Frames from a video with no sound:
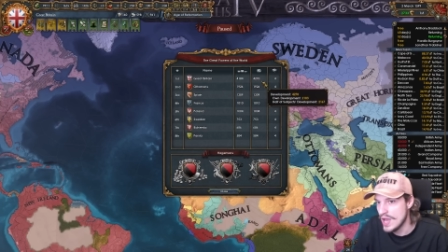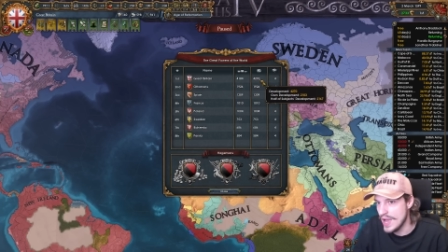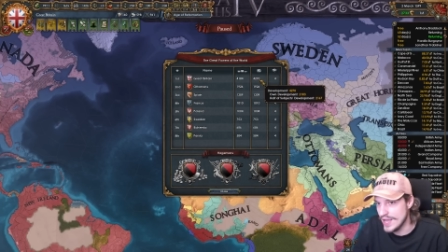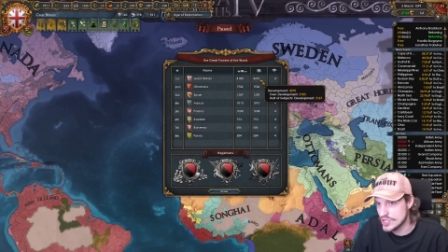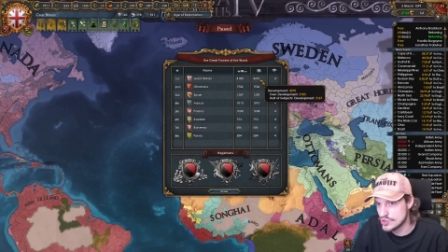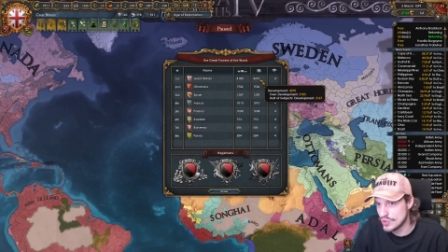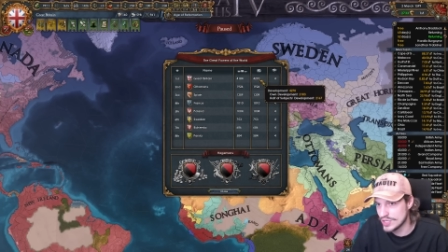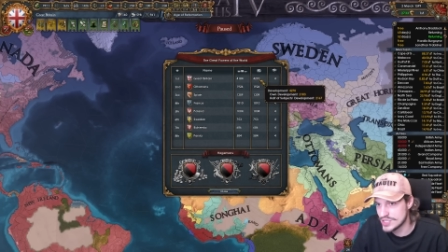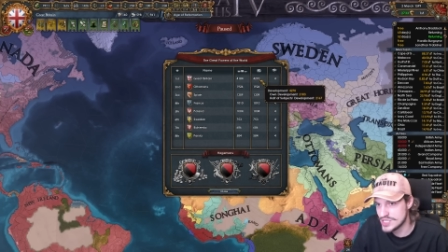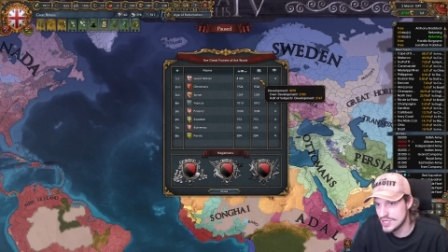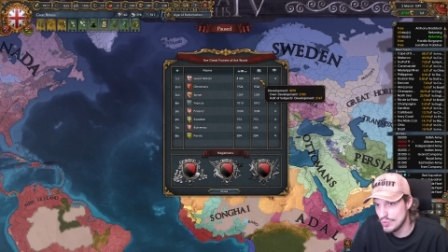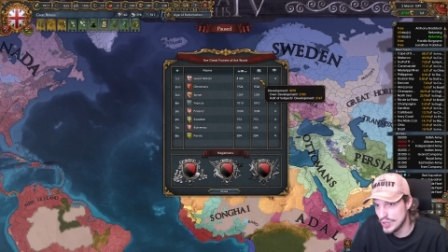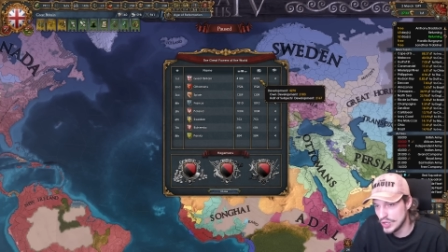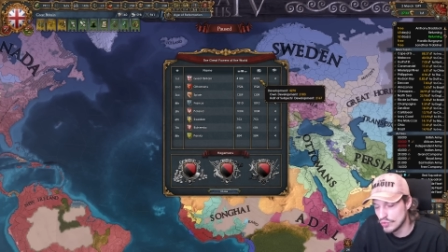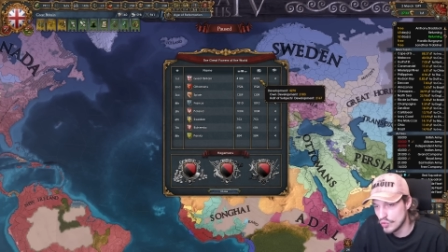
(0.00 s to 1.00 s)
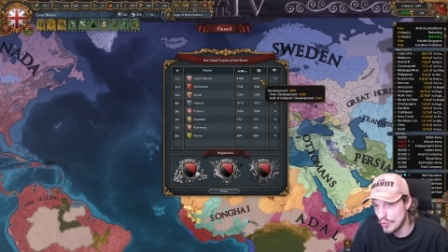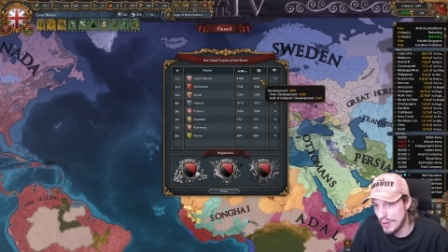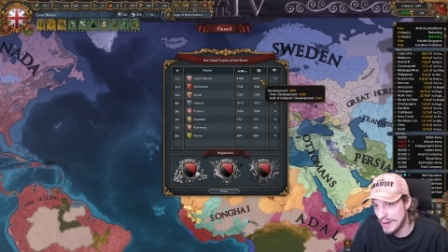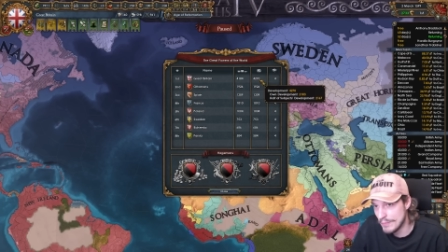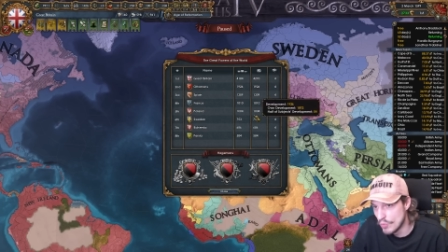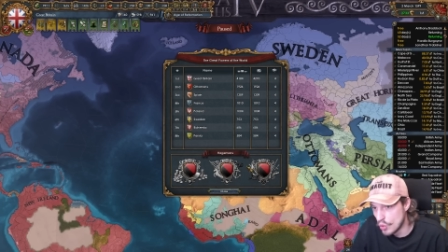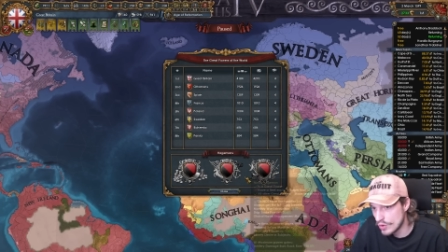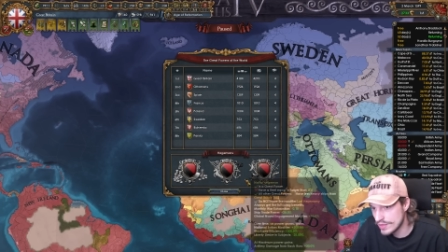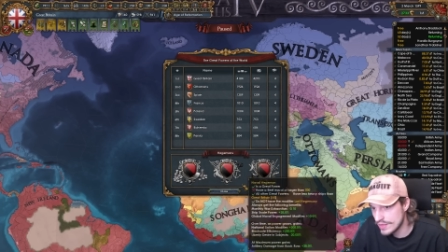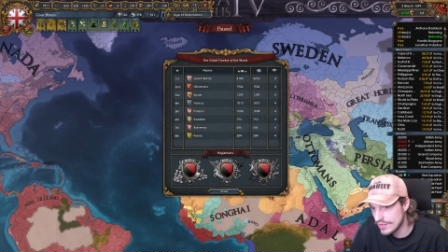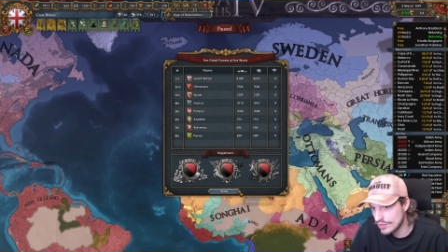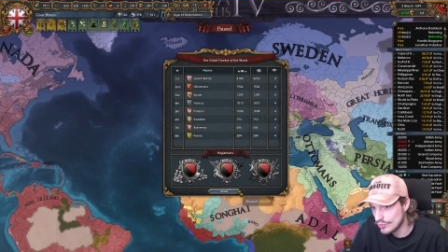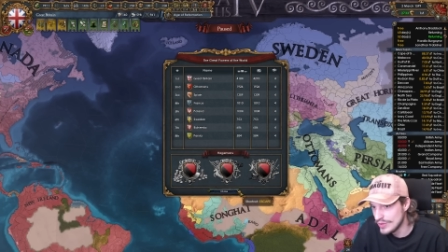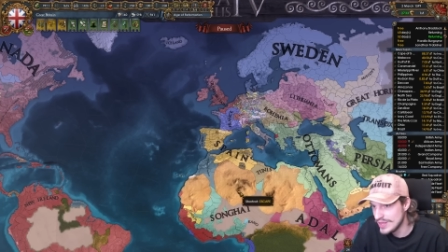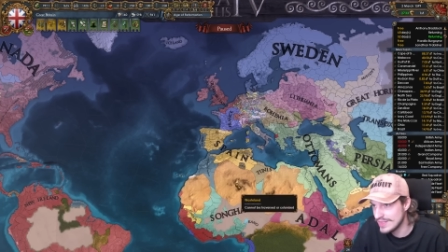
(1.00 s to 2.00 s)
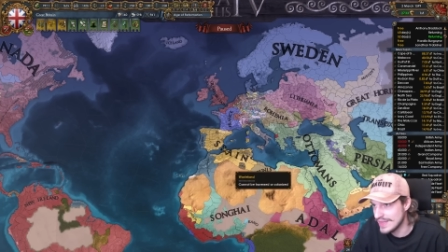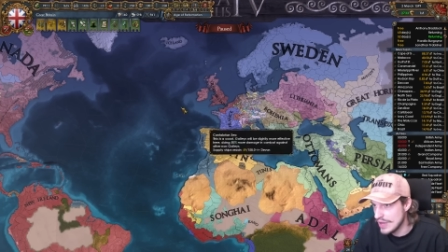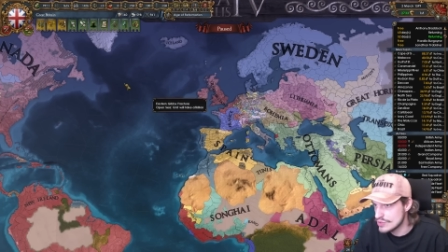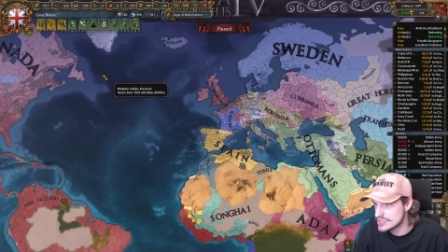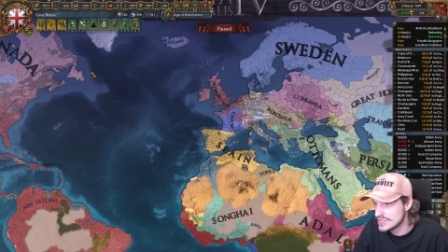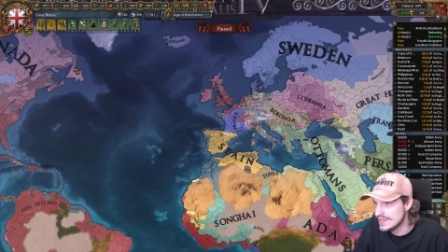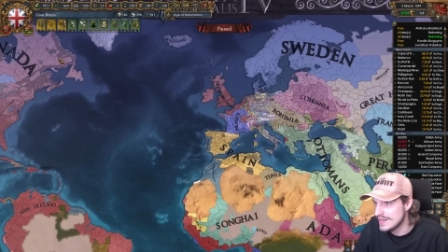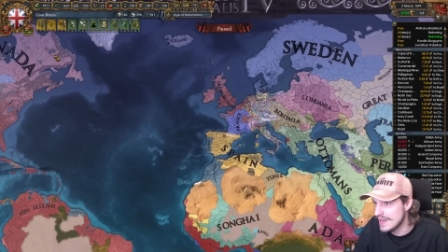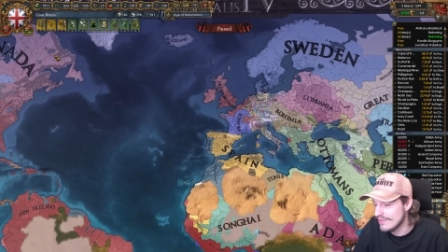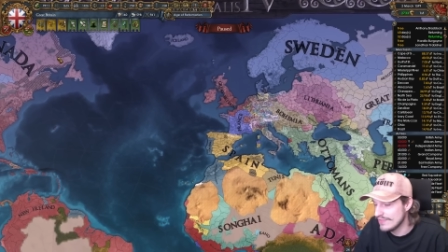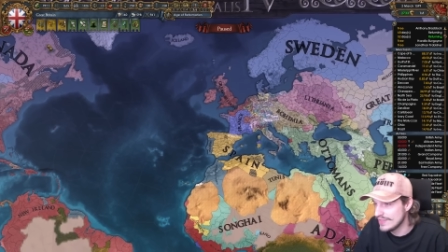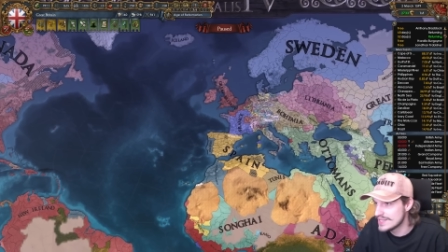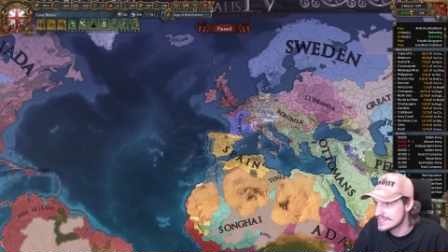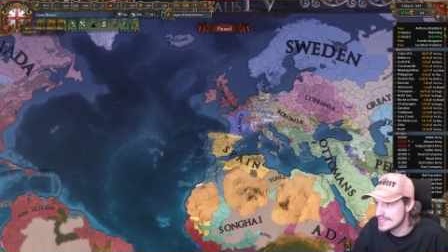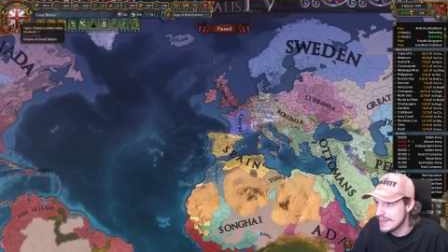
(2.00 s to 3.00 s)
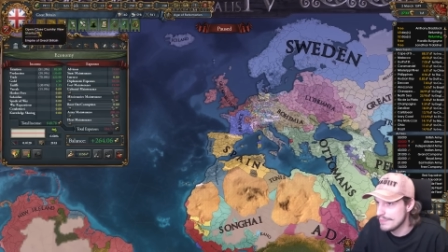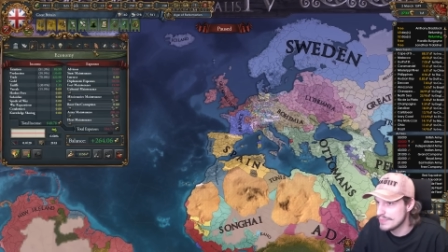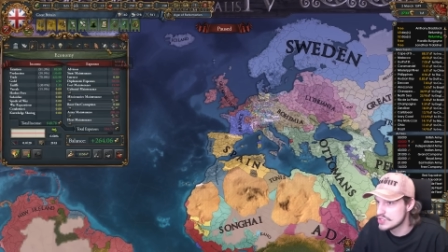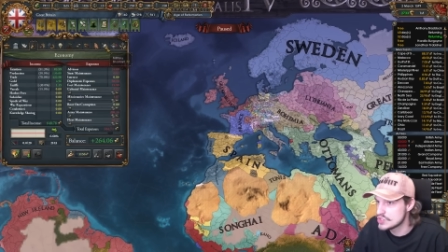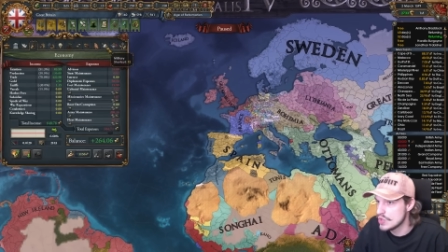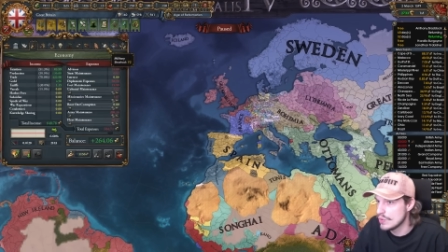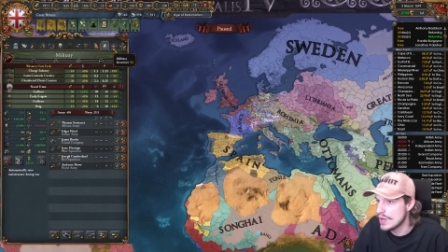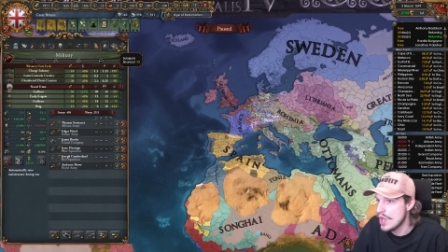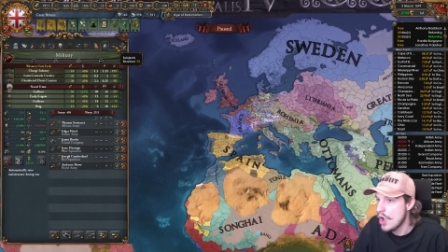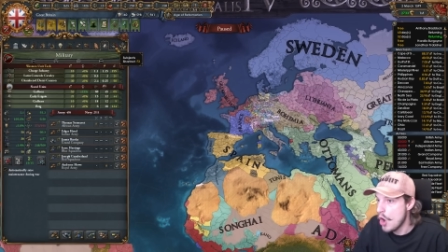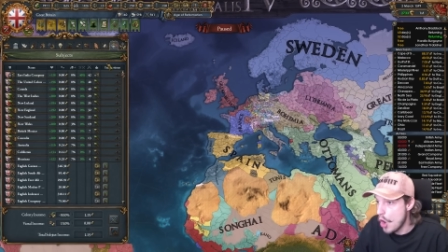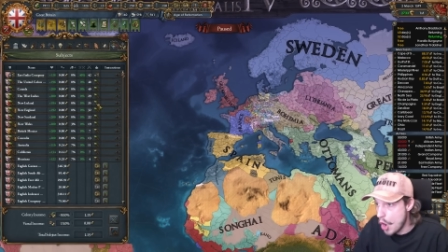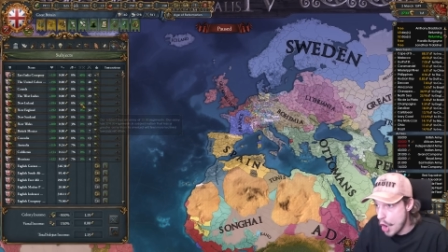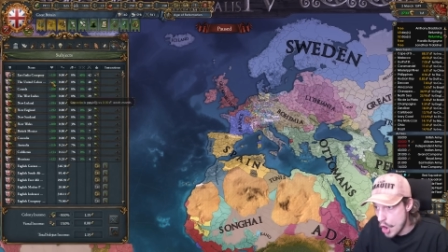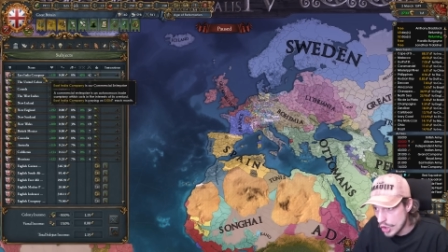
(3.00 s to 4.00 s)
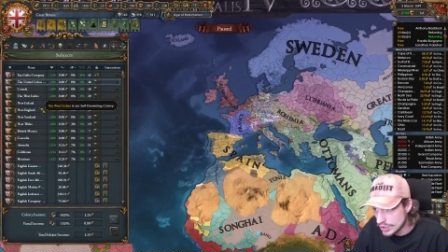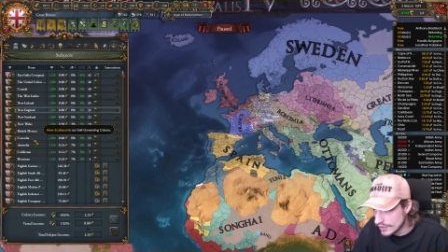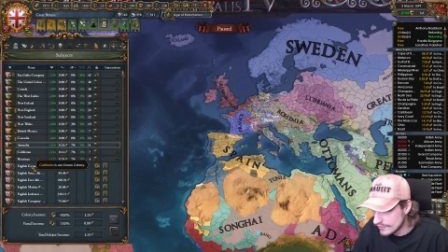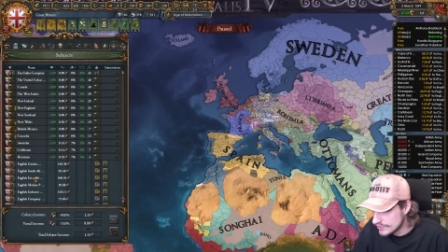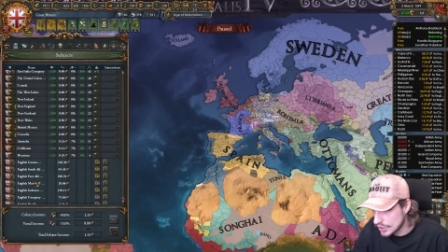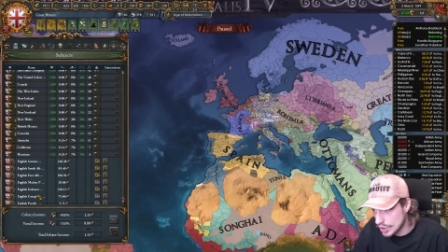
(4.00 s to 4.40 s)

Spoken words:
As you can see, we grew by more than 3,000 dev this episode. All of the